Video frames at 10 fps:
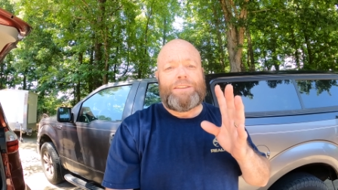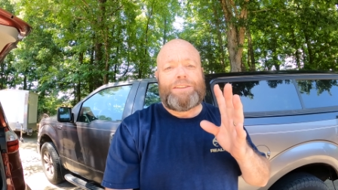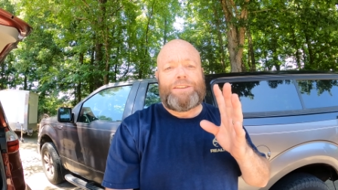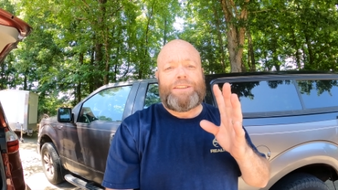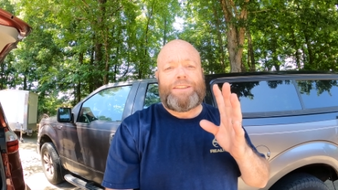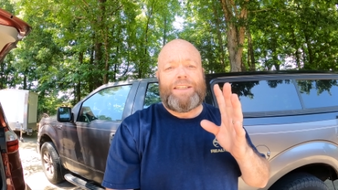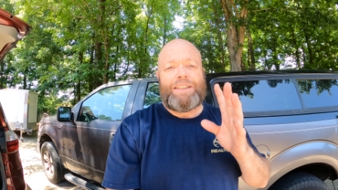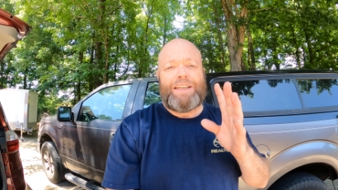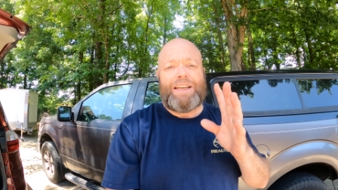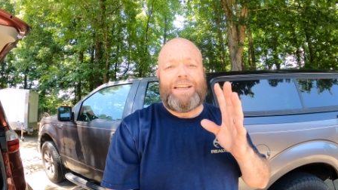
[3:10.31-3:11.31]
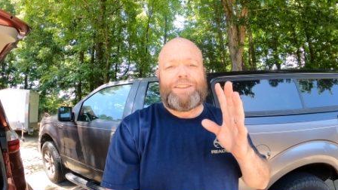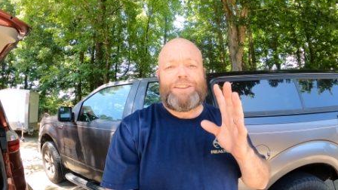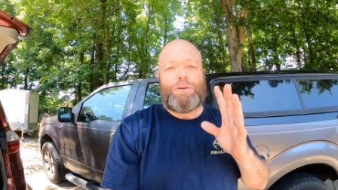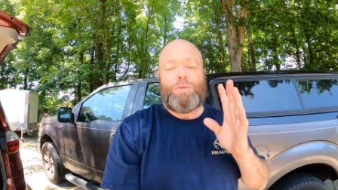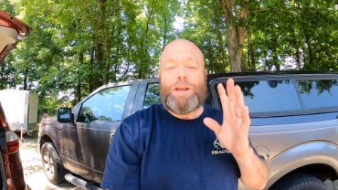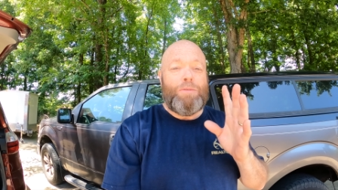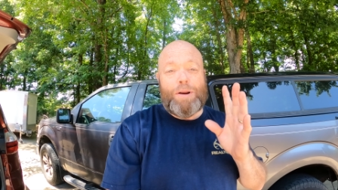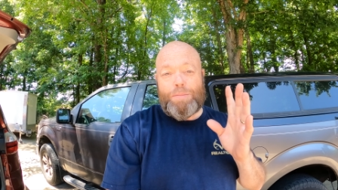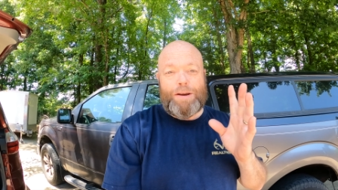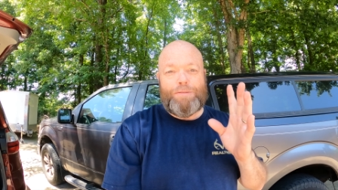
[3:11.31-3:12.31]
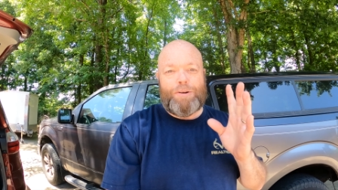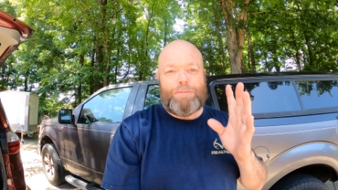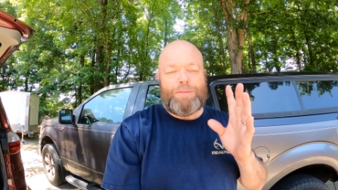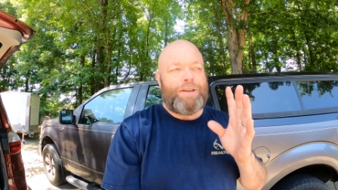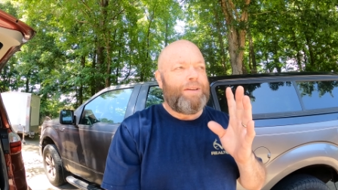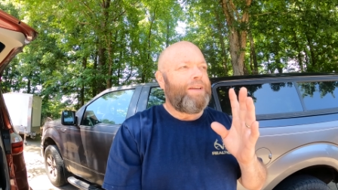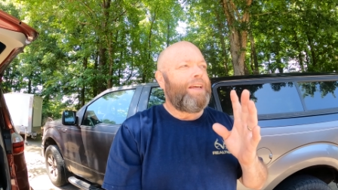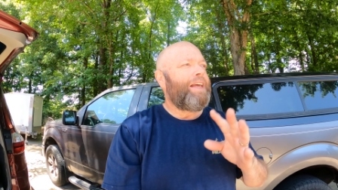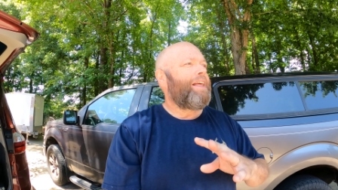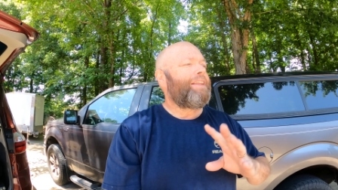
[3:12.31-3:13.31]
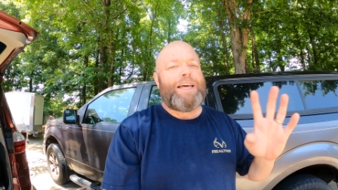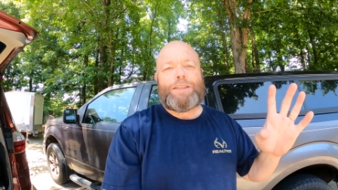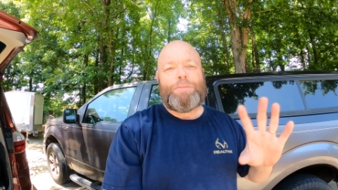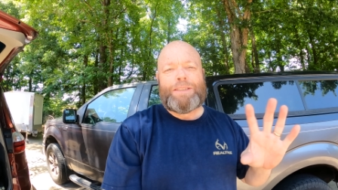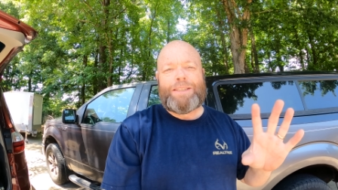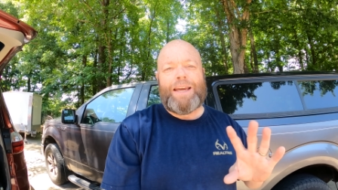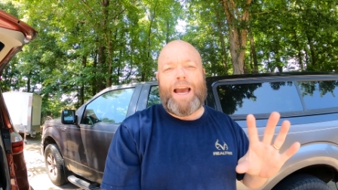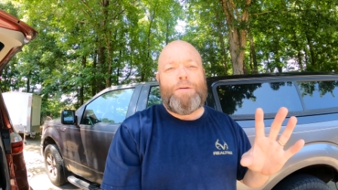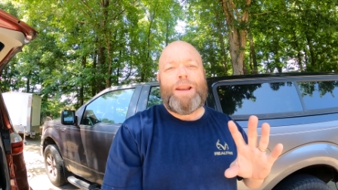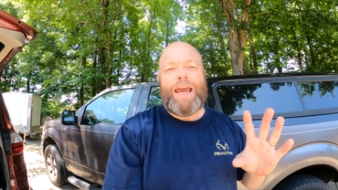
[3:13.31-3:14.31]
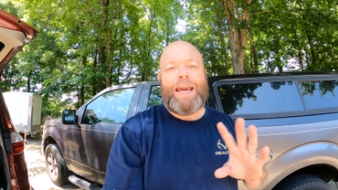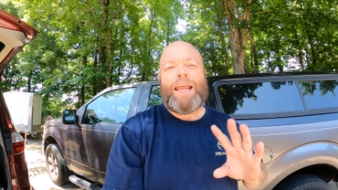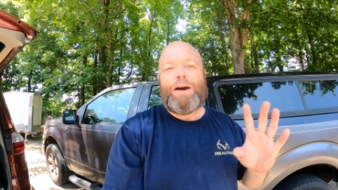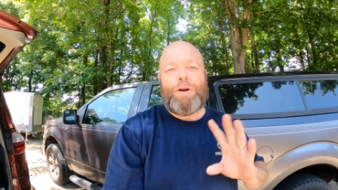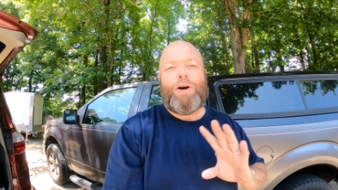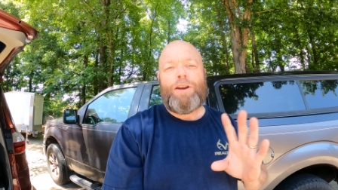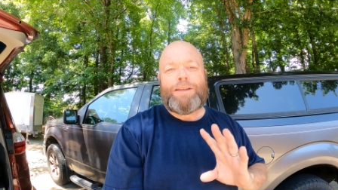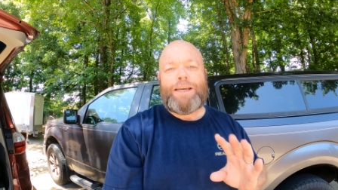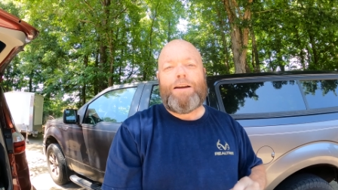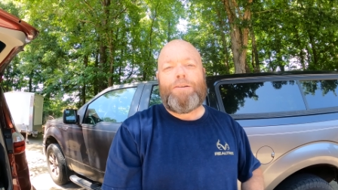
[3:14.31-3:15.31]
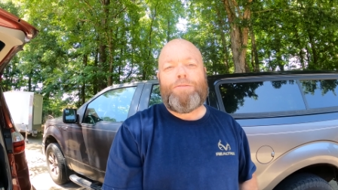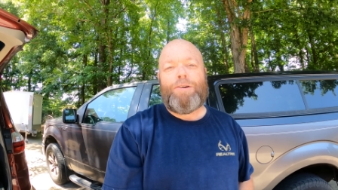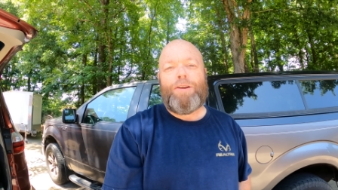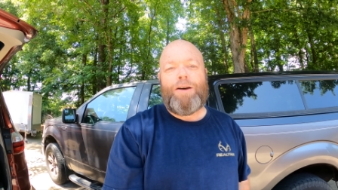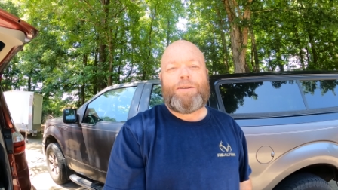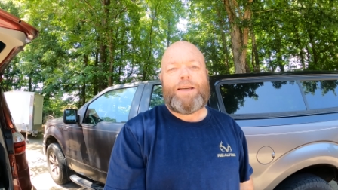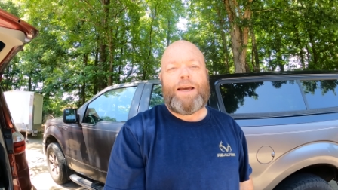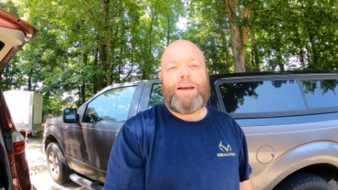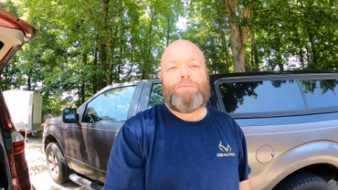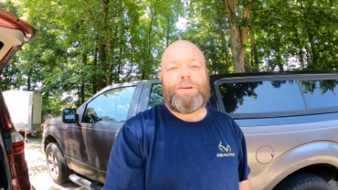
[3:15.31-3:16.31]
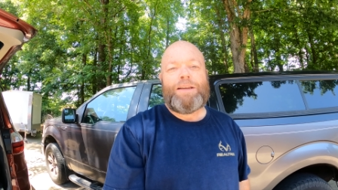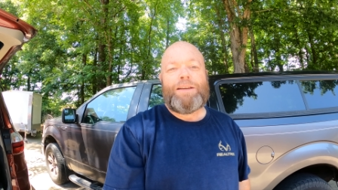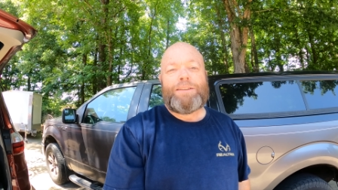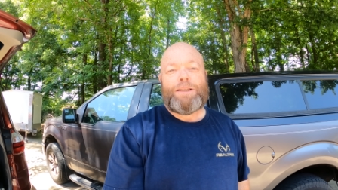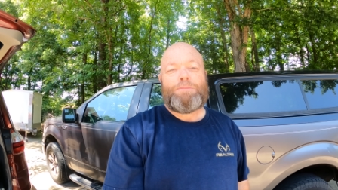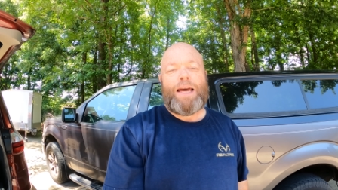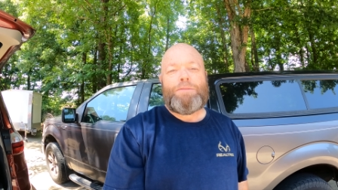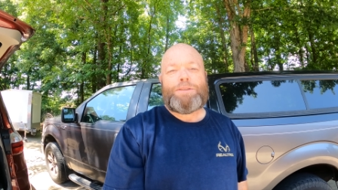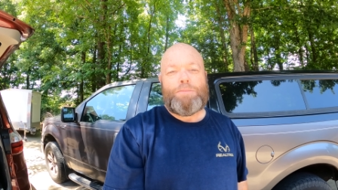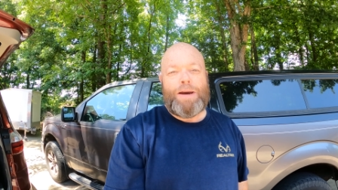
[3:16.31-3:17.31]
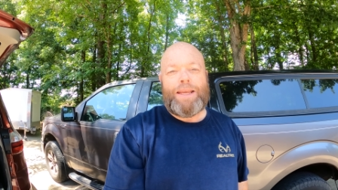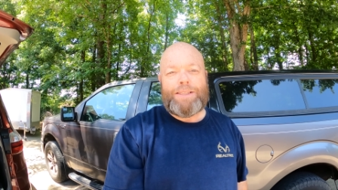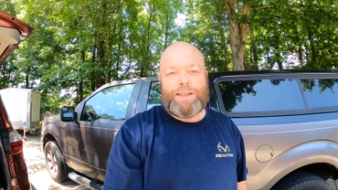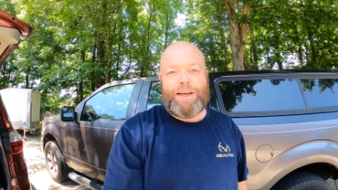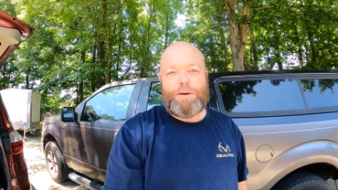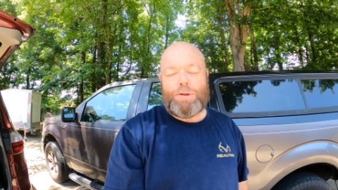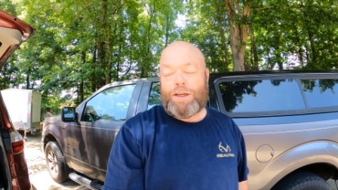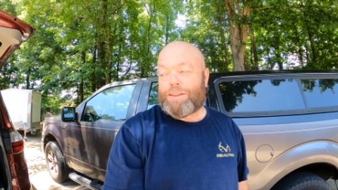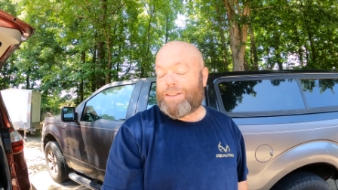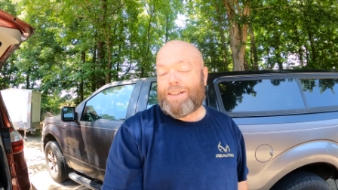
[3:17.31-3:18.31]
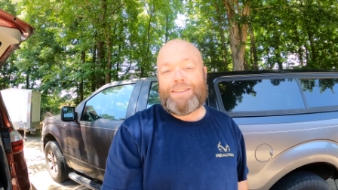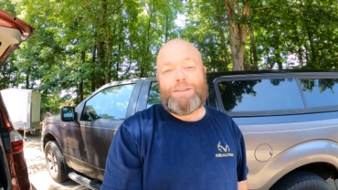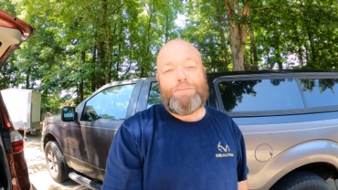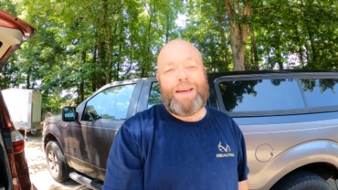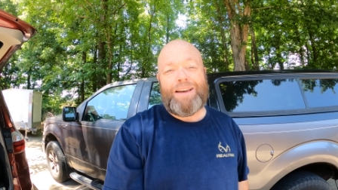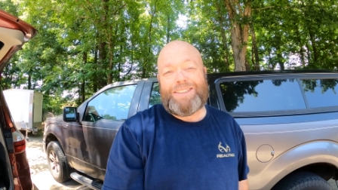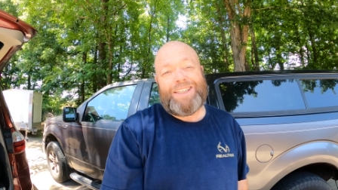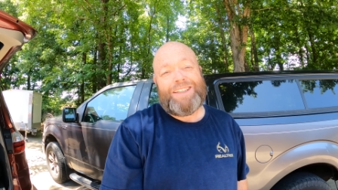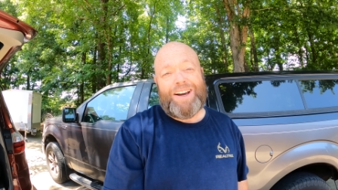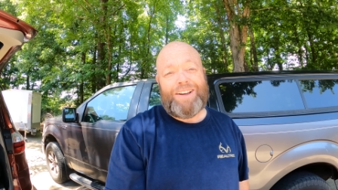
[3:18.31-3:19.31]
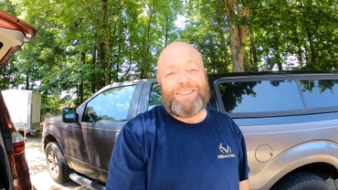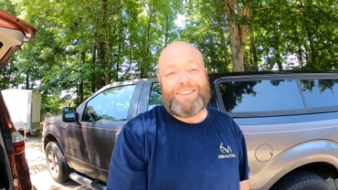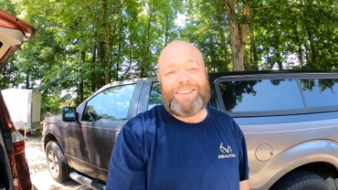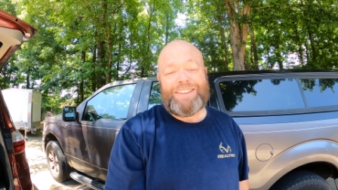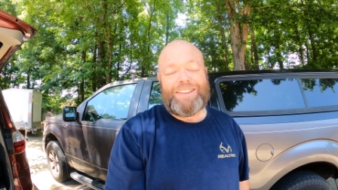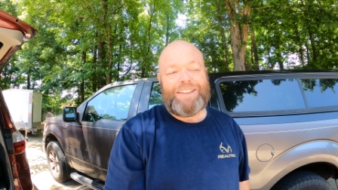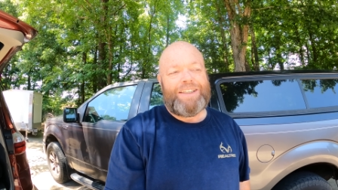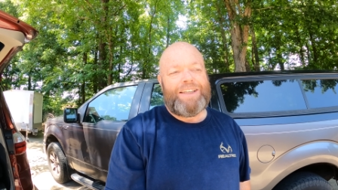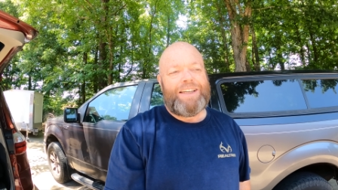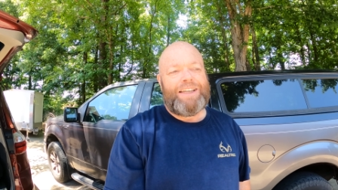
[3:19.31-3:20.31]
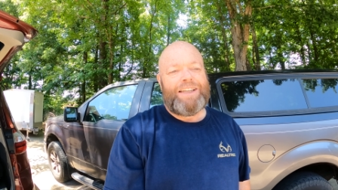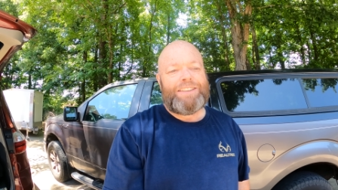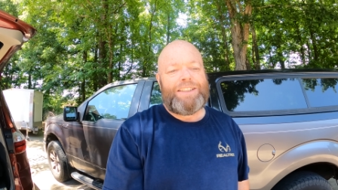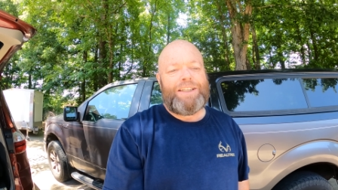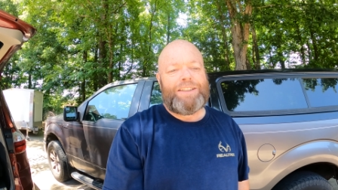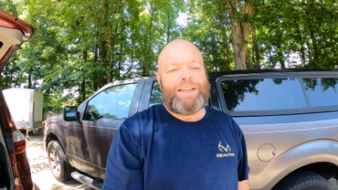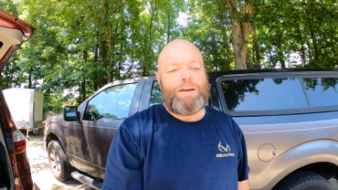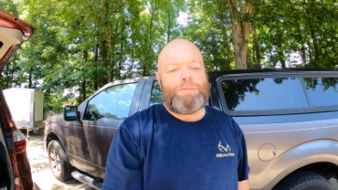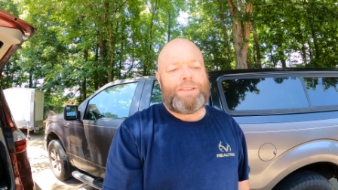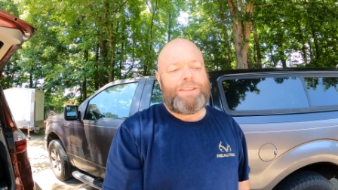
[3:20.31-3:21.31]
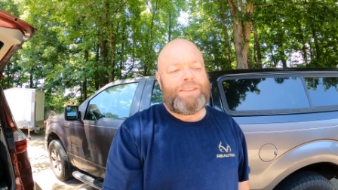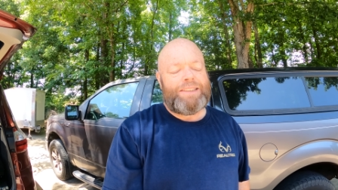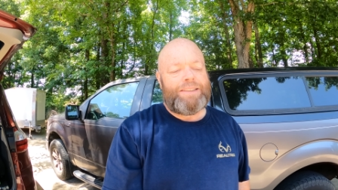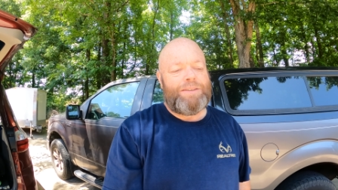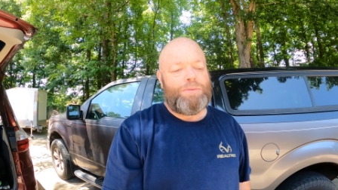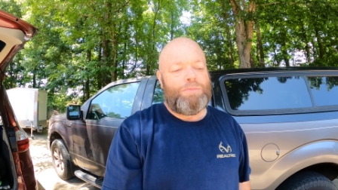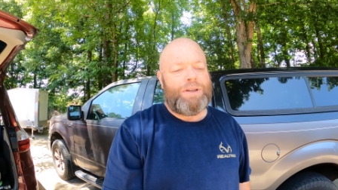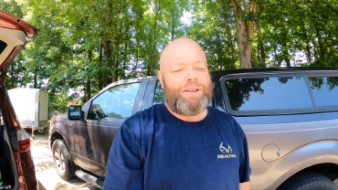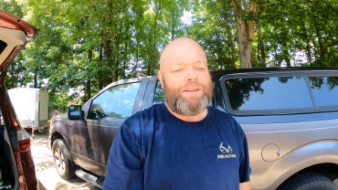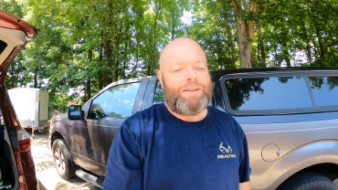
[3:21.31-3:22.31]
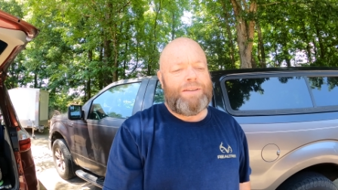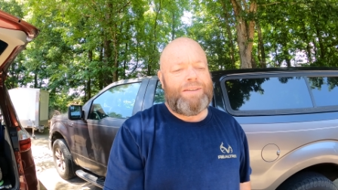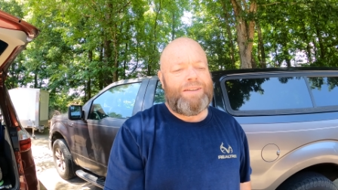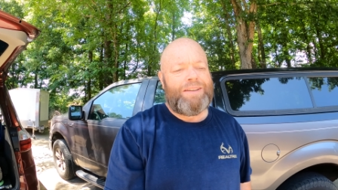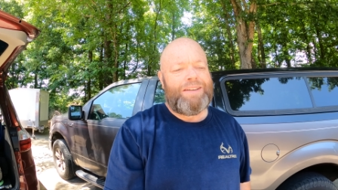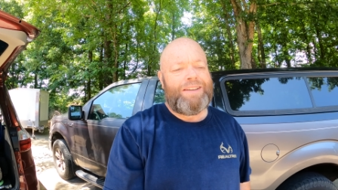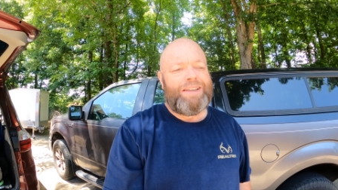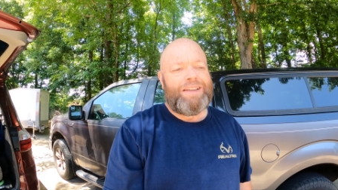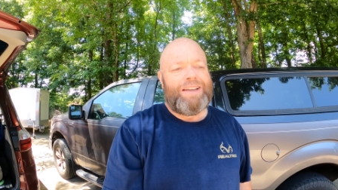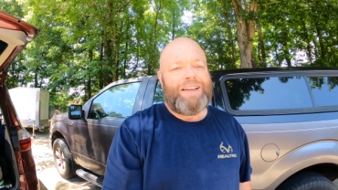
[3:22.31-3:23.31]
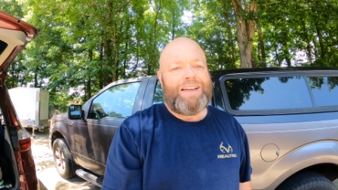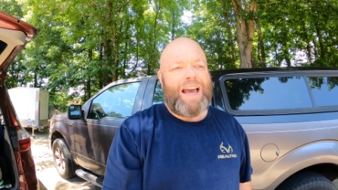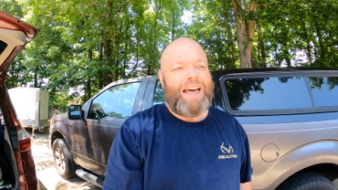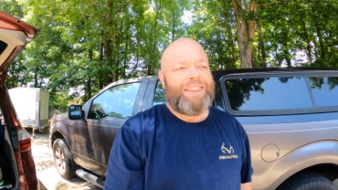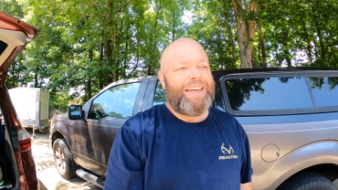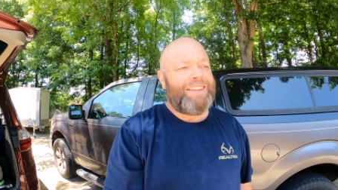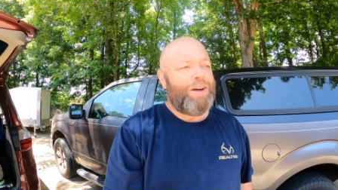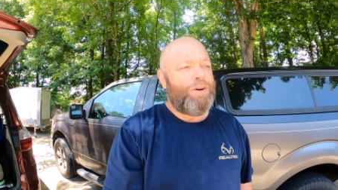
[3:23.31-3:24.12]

she said, she said, what do you want to pay for them? That's a mistake. I've been hanging out with Harlan Tyree for a long time. Sometimes somebody needs a gut punch. I said, man, ten dollars? She looked at me. She said, well, I think